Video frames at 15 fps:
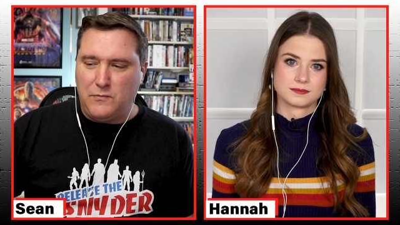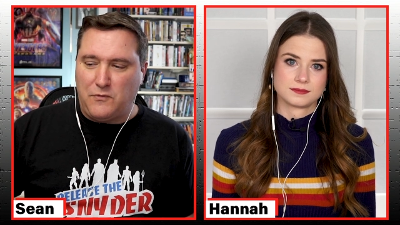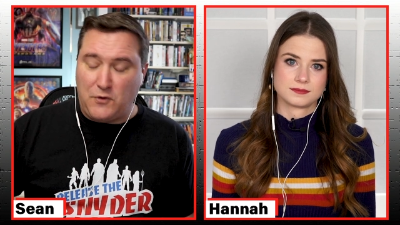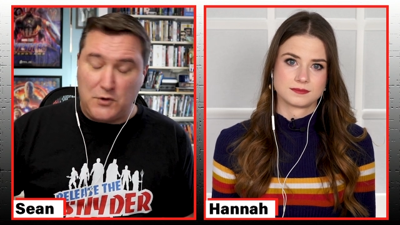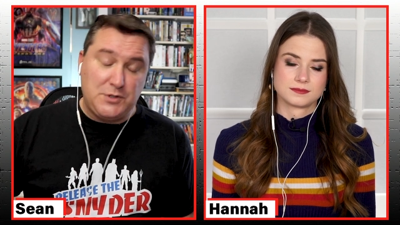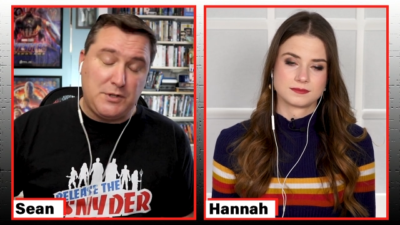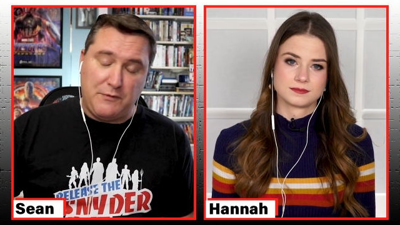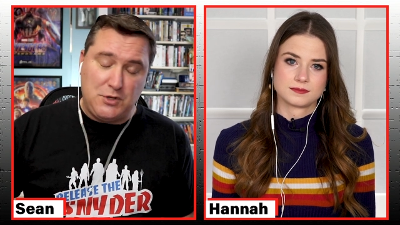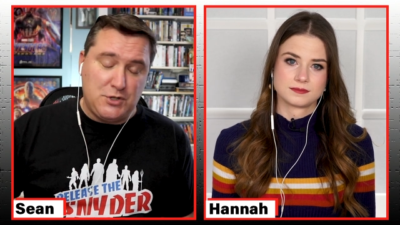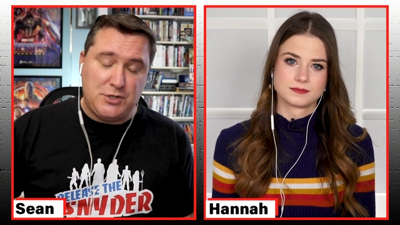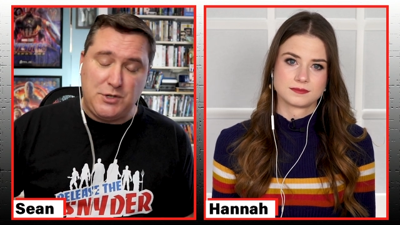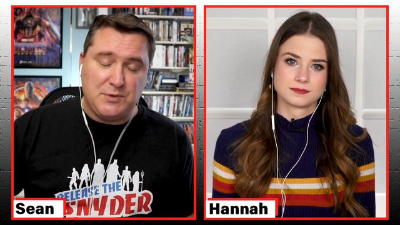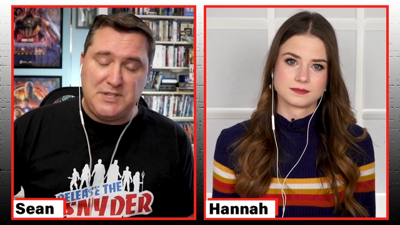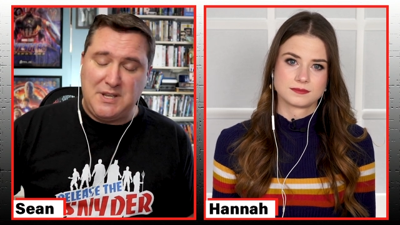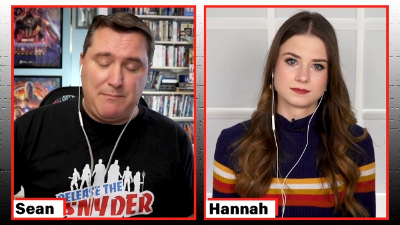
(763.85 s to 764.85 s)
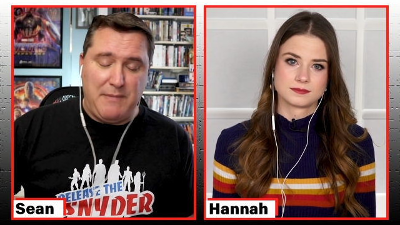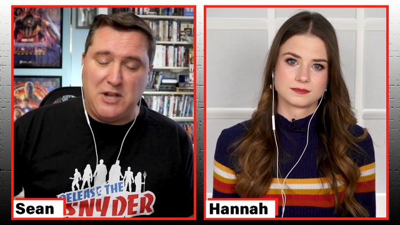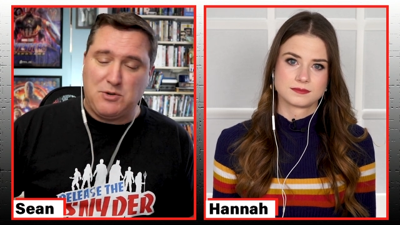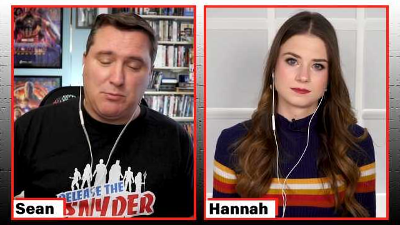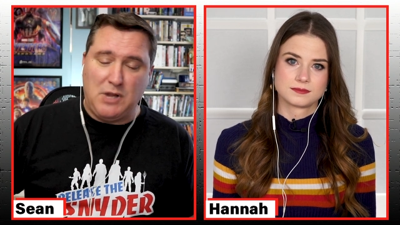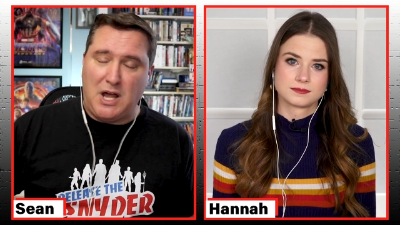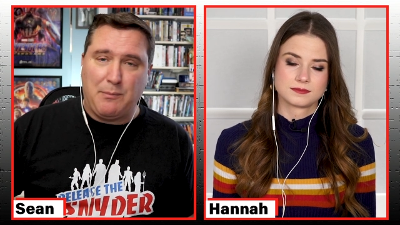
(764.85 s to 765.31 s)
Speaker 1: first off, you just don't see
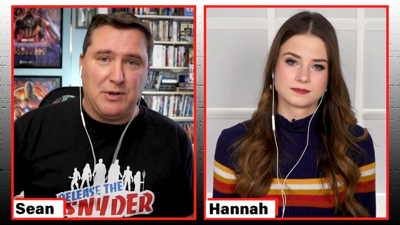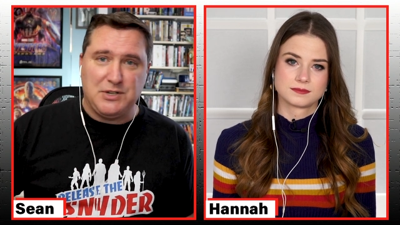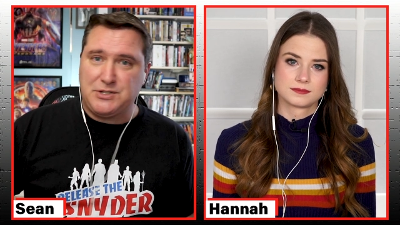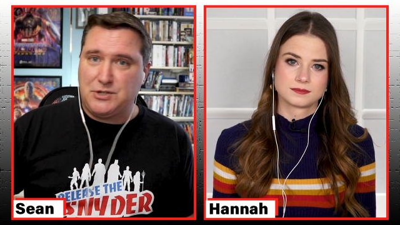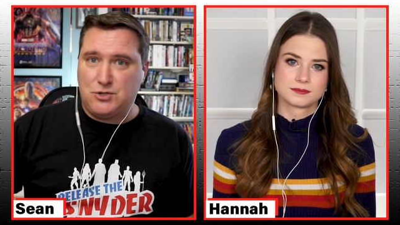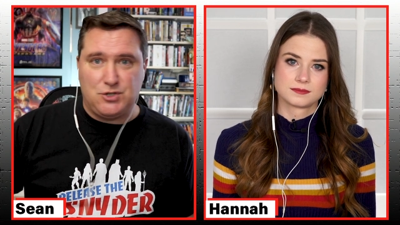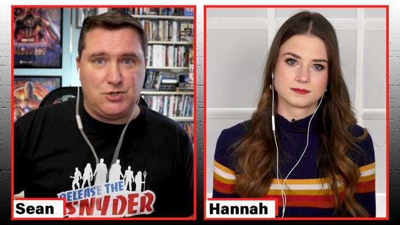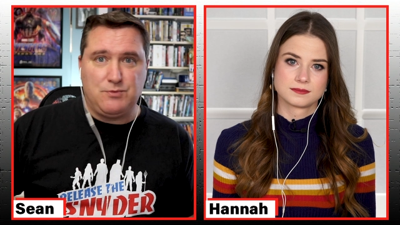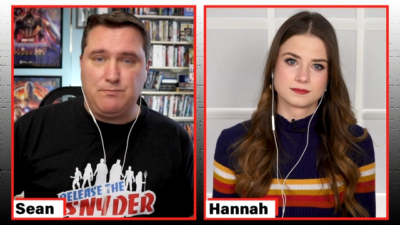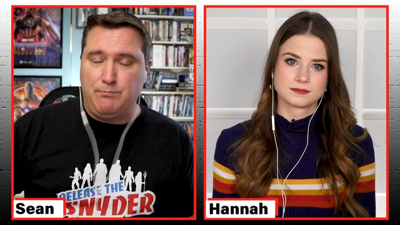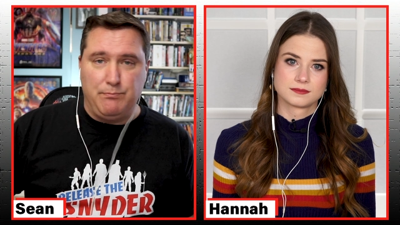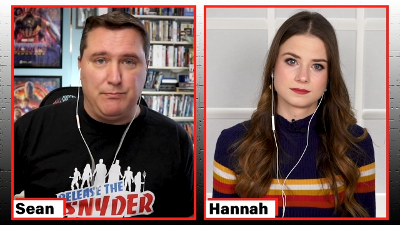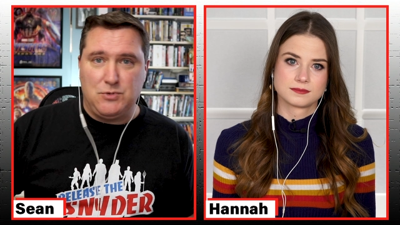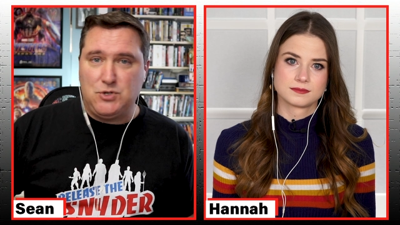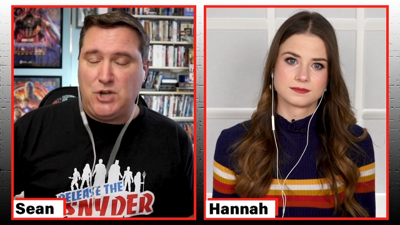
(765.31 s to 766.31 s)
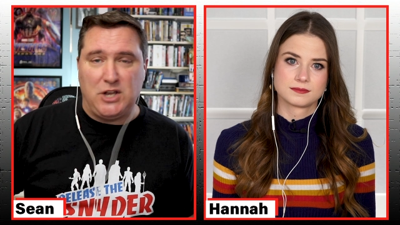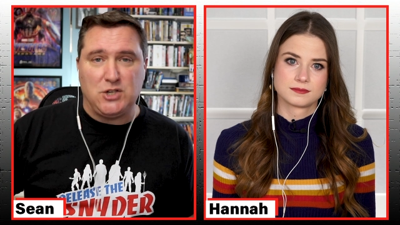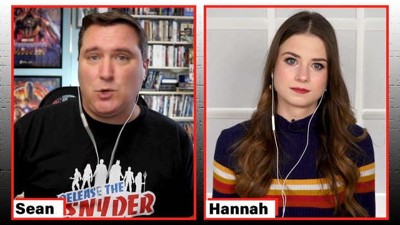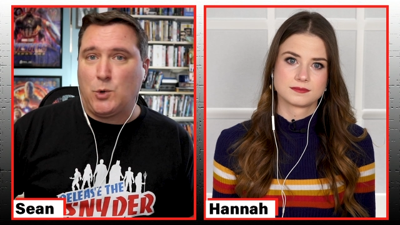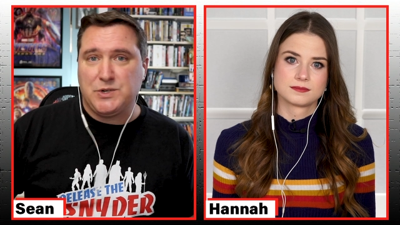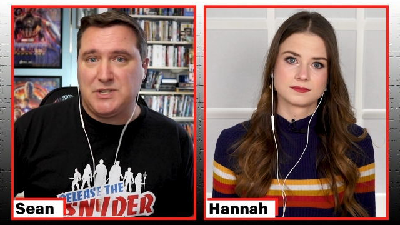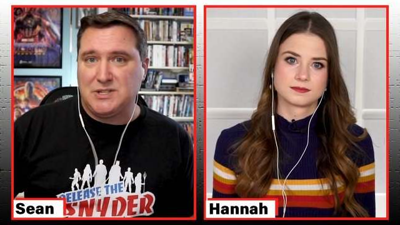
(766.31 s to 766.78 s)
major blockbusters change
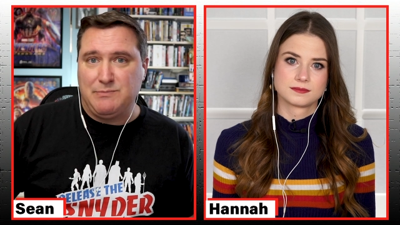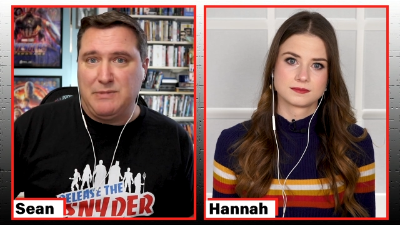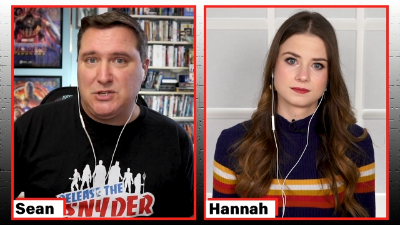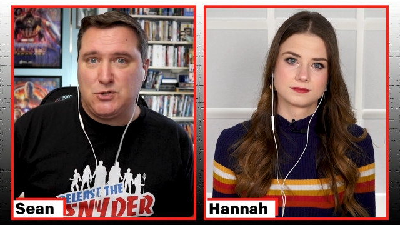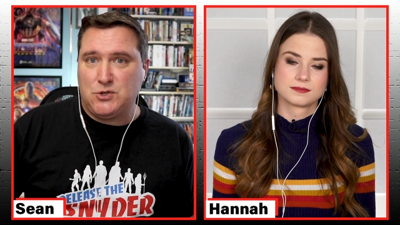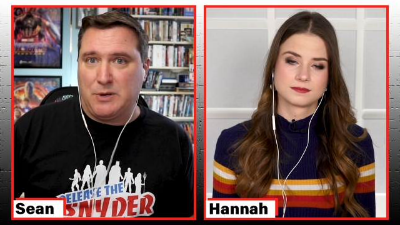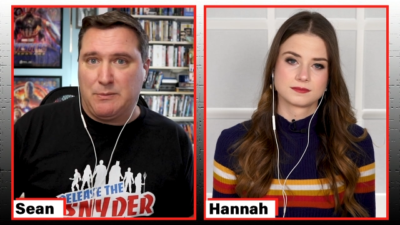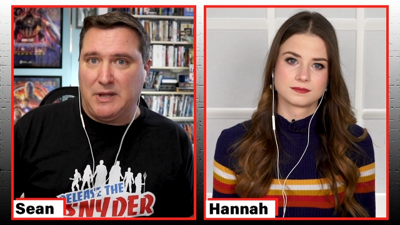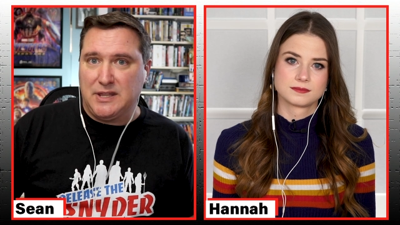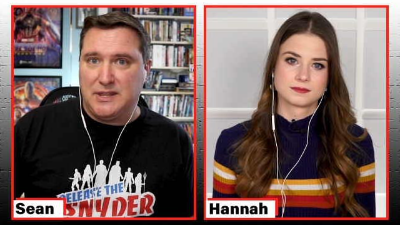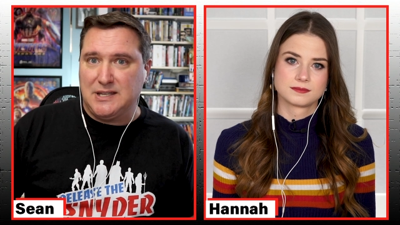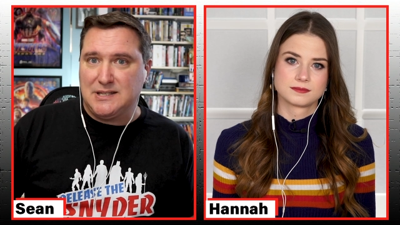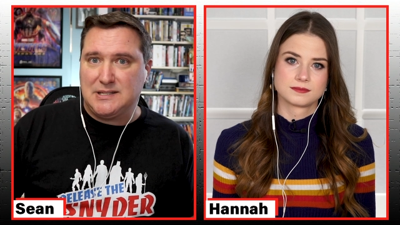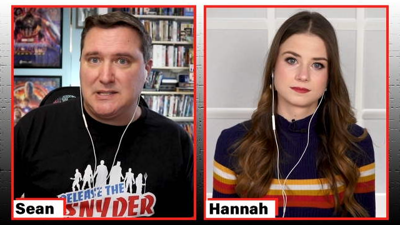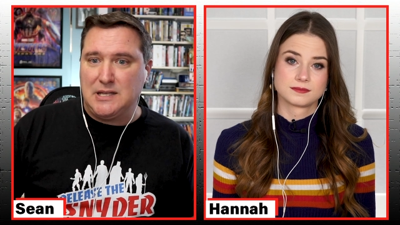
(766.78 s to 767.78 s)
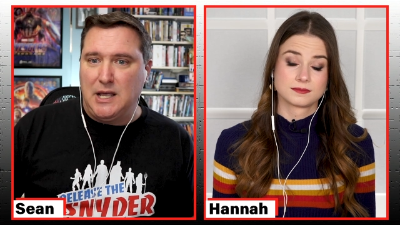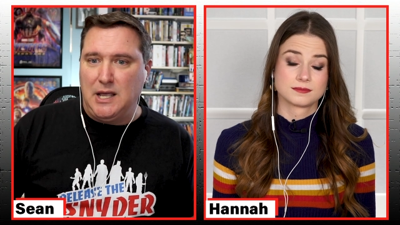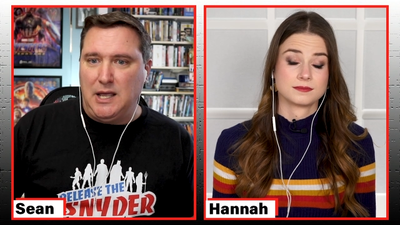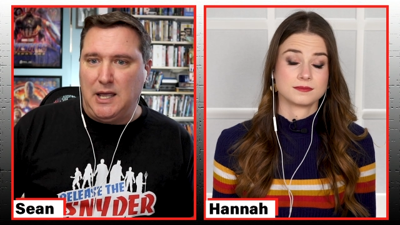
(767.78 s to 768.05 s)
horses midstream like this.